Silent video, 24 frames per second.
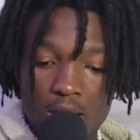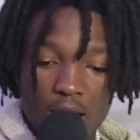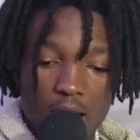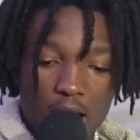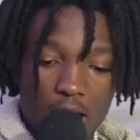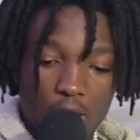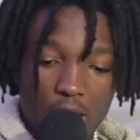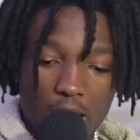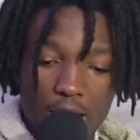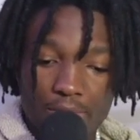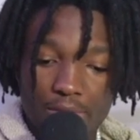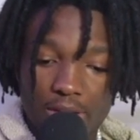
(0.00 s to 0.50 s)

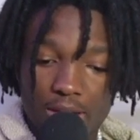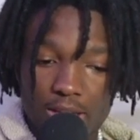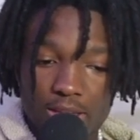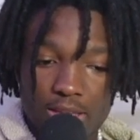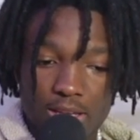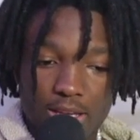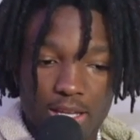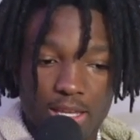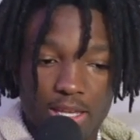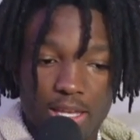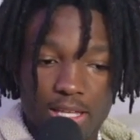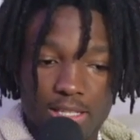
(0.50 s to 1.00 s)
I don't have
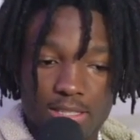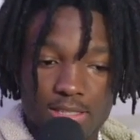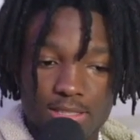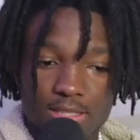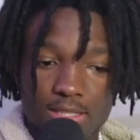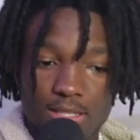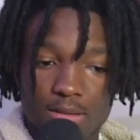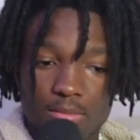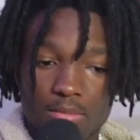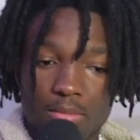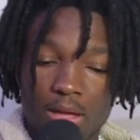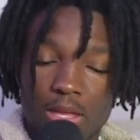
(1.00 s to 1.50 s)
anything against
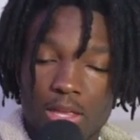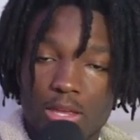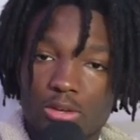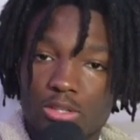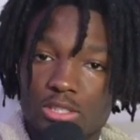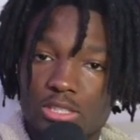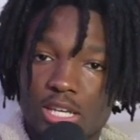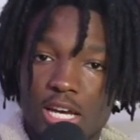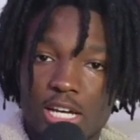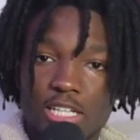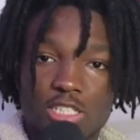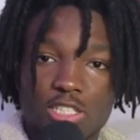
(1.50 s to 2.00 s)
them.
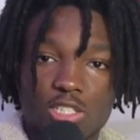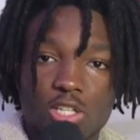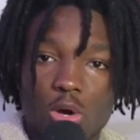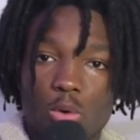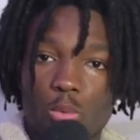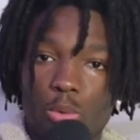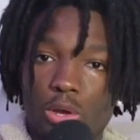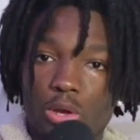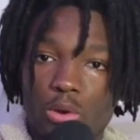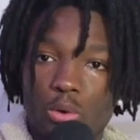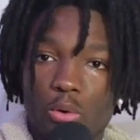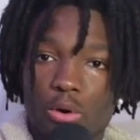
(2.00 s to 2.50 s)
Usually I just go
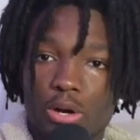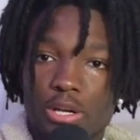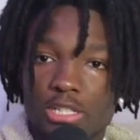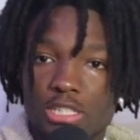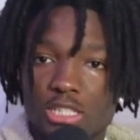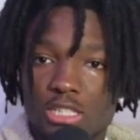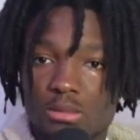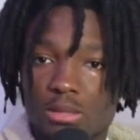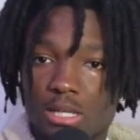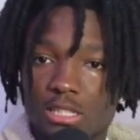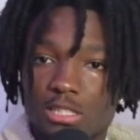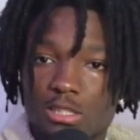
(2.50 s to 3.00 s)
with Jordy
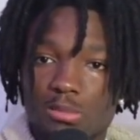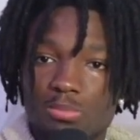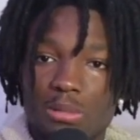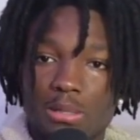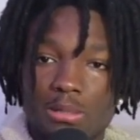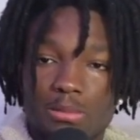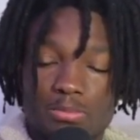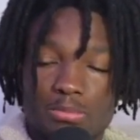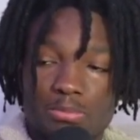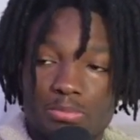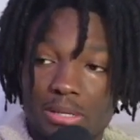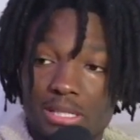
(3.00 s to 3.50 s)
just because
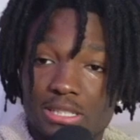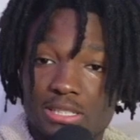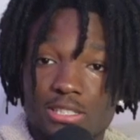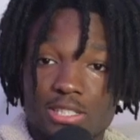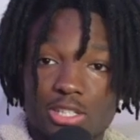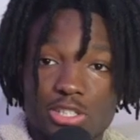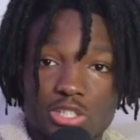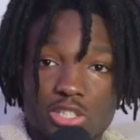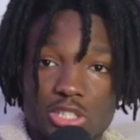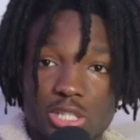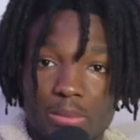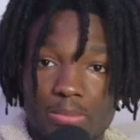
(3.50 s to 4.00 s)
his pieces
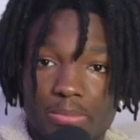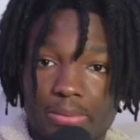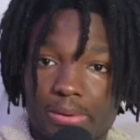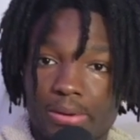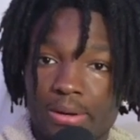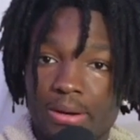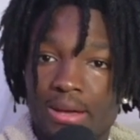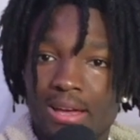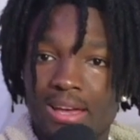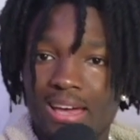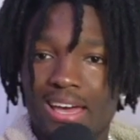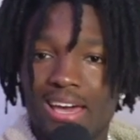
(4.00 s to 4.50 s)
are
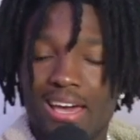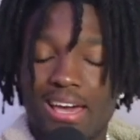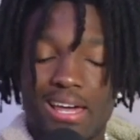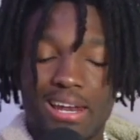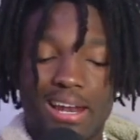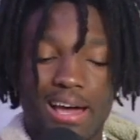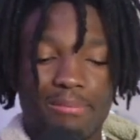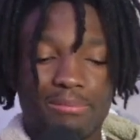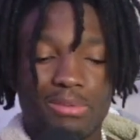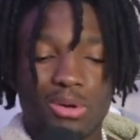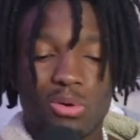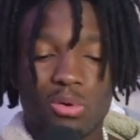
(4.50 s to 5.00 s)
cheaper,
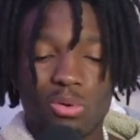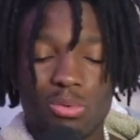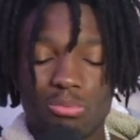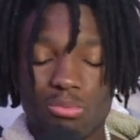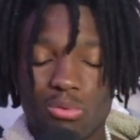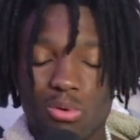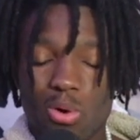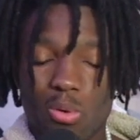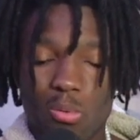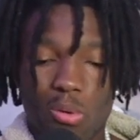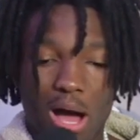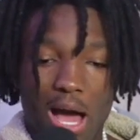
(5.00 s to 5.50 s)
and I've known him
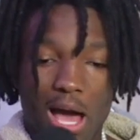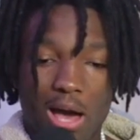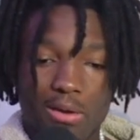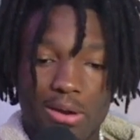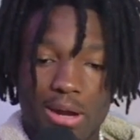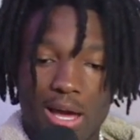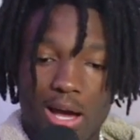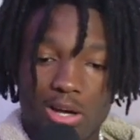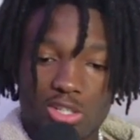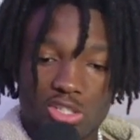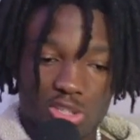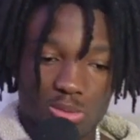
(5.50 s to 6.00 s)
for a while
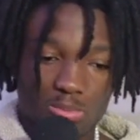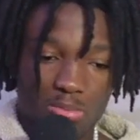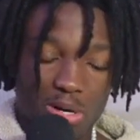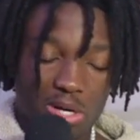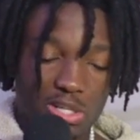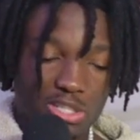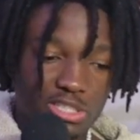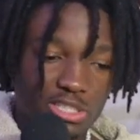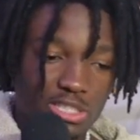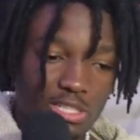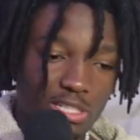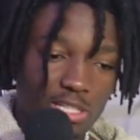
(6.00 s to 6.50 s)
now, just
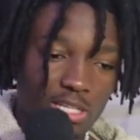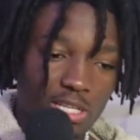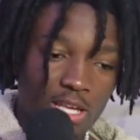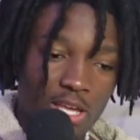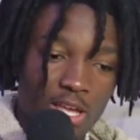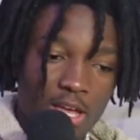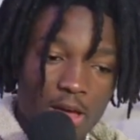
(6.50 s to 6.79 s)
personally.